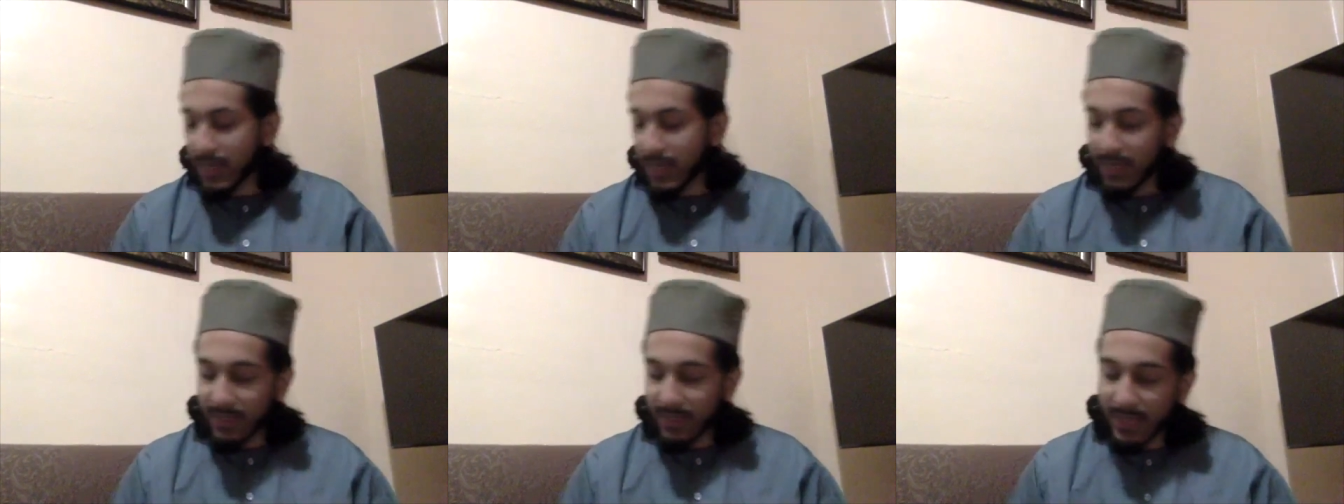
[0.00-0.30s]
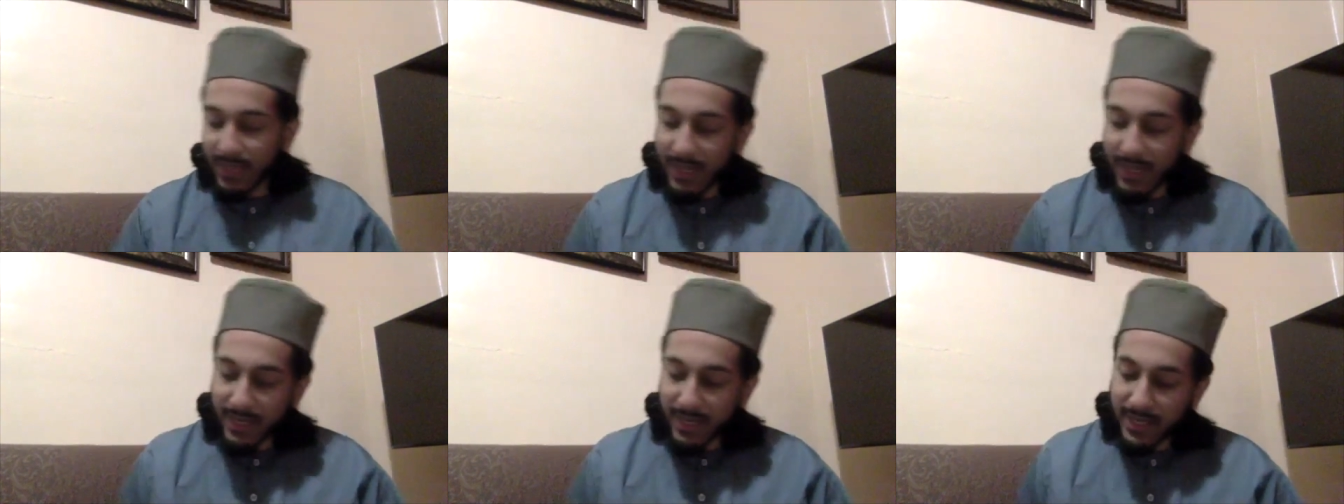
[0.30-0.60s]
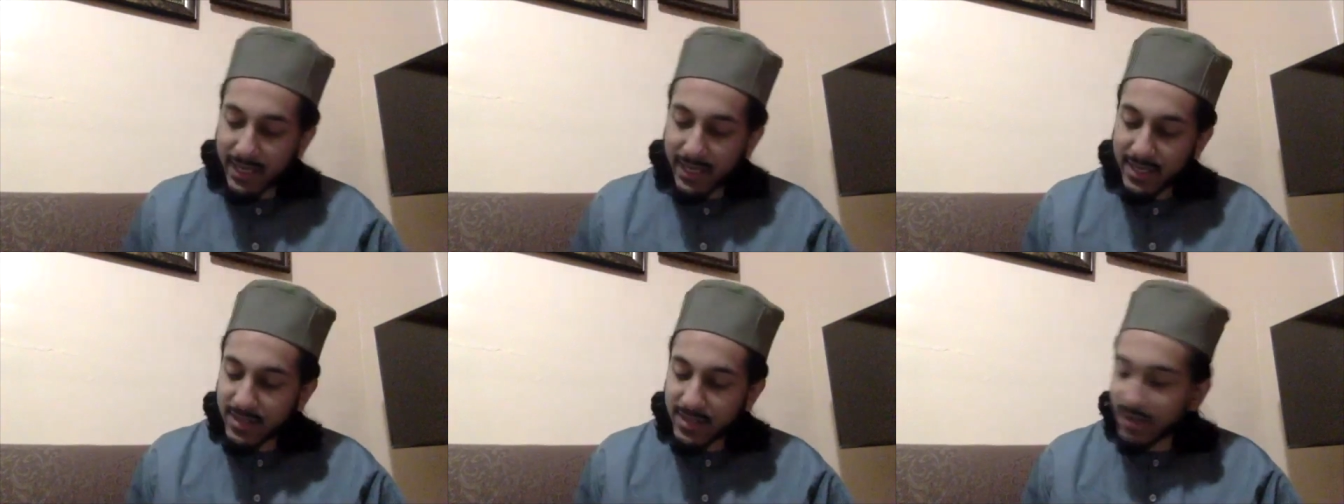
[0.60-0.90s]
that it
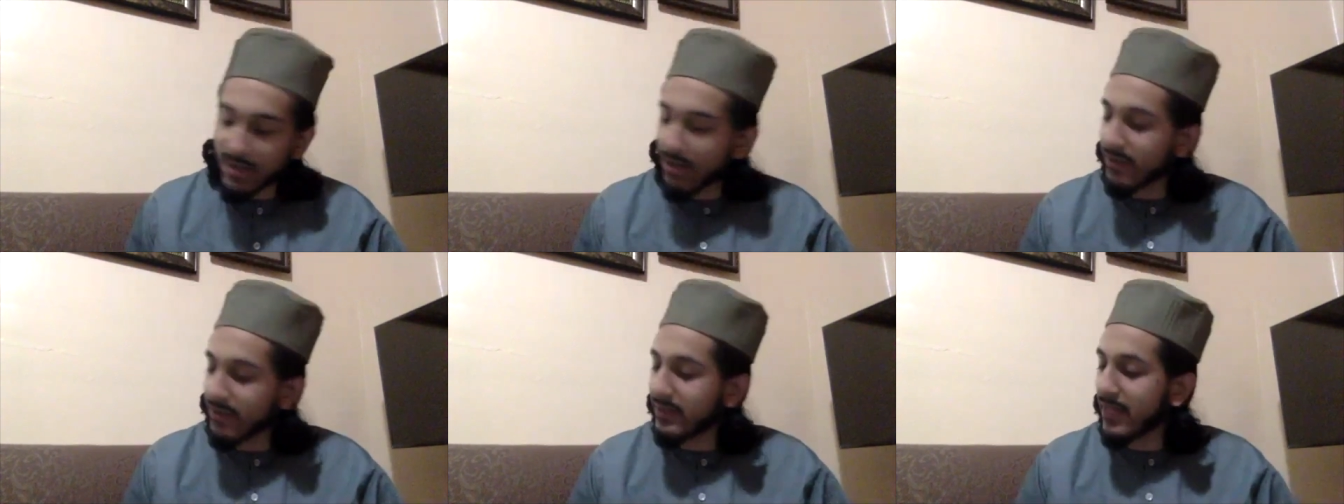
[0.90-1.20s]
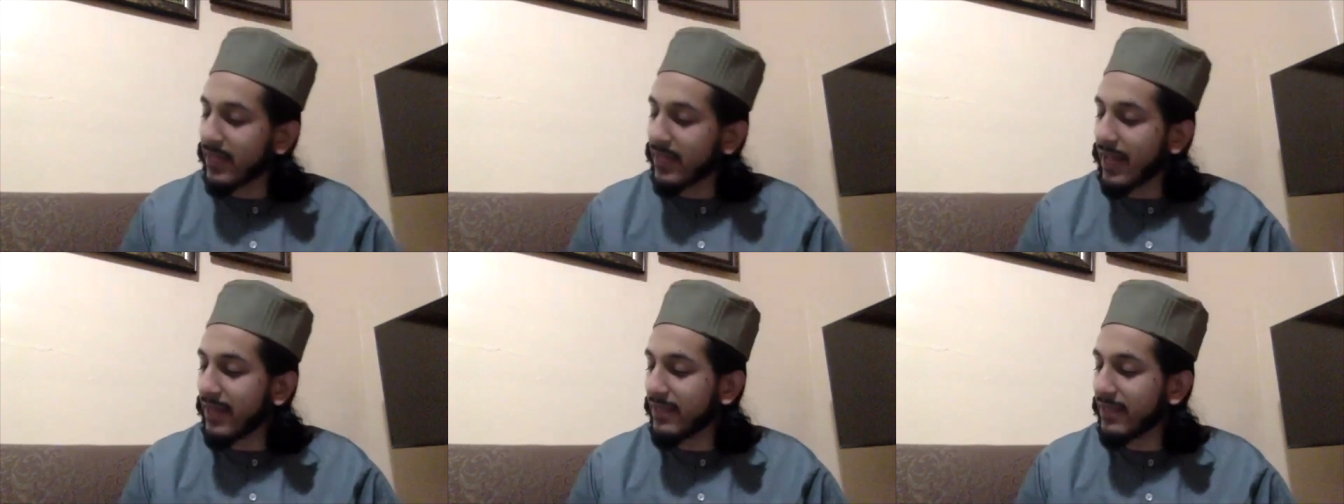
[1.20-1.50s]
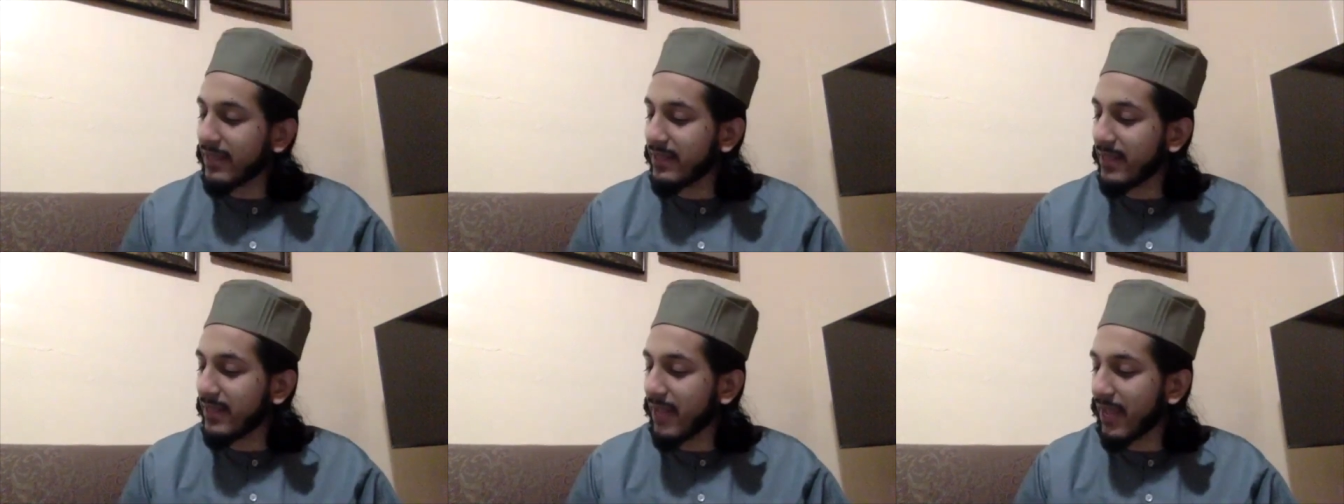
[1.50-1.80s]
is on that
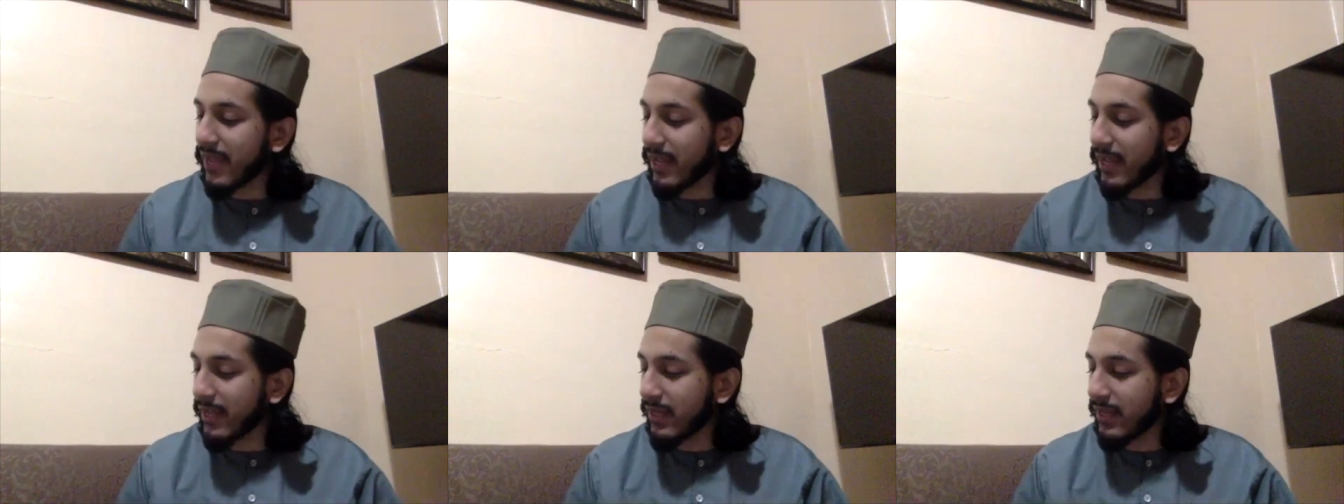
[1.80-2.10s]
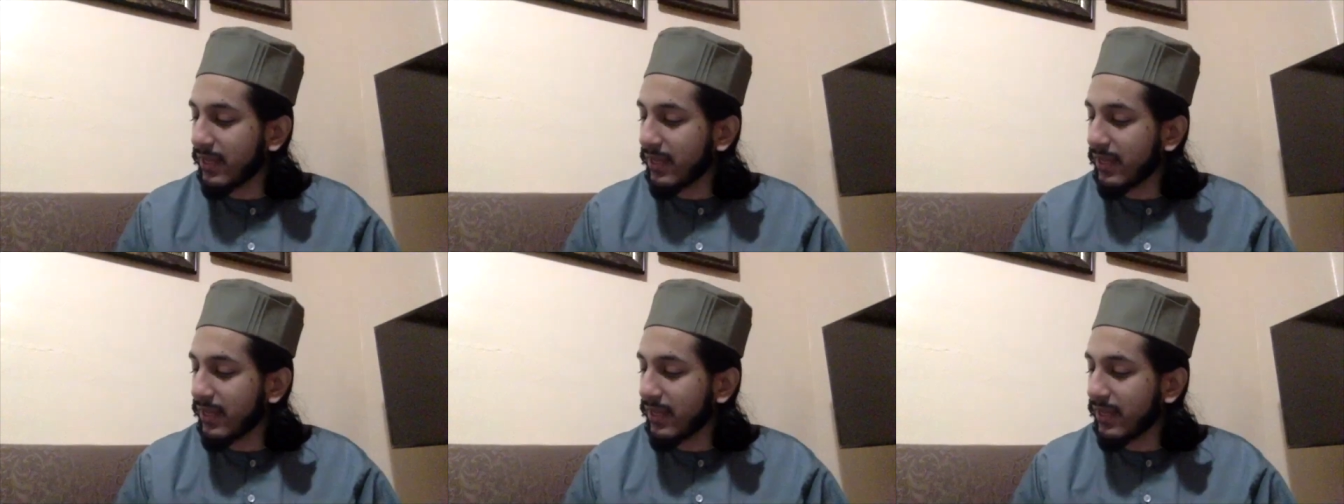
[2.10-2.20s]
day